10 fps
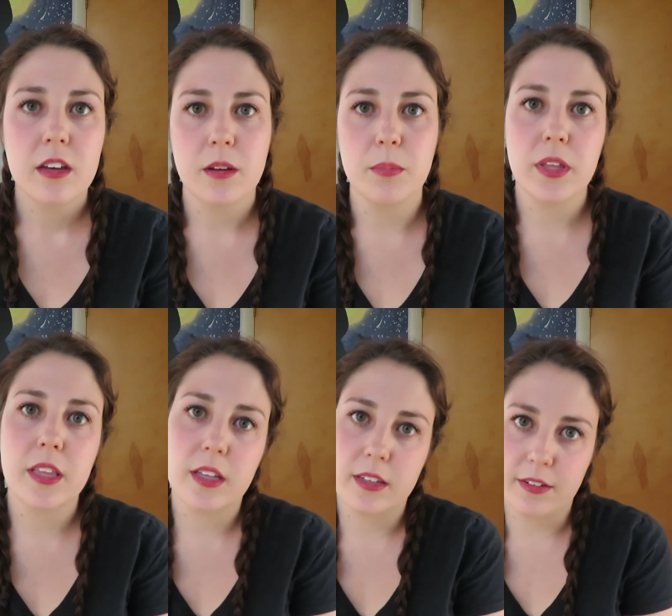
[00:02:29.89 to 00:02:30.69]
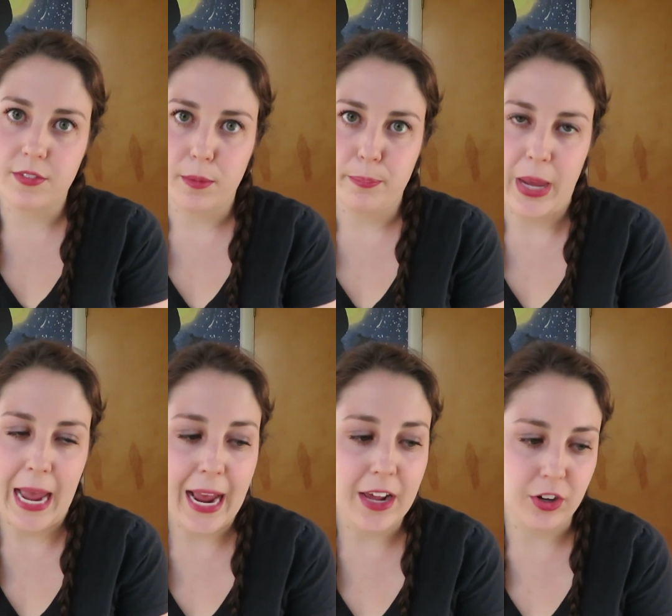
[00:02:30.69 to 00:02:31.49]
completely different
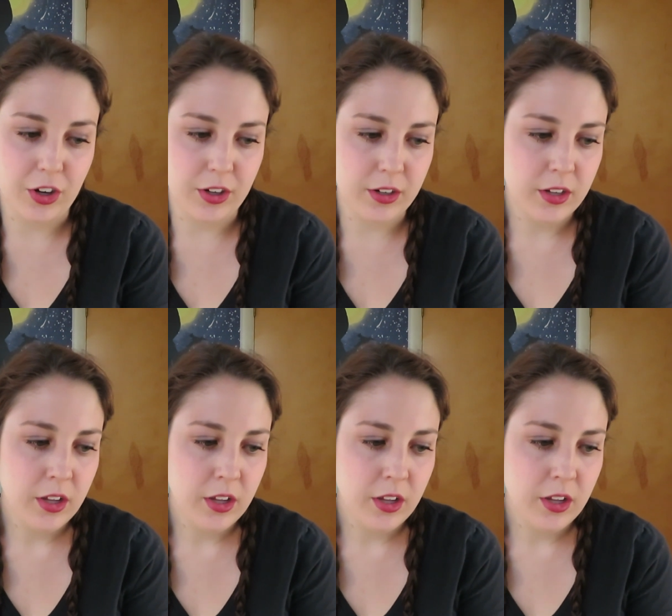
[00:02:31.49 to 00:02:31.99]
pattern.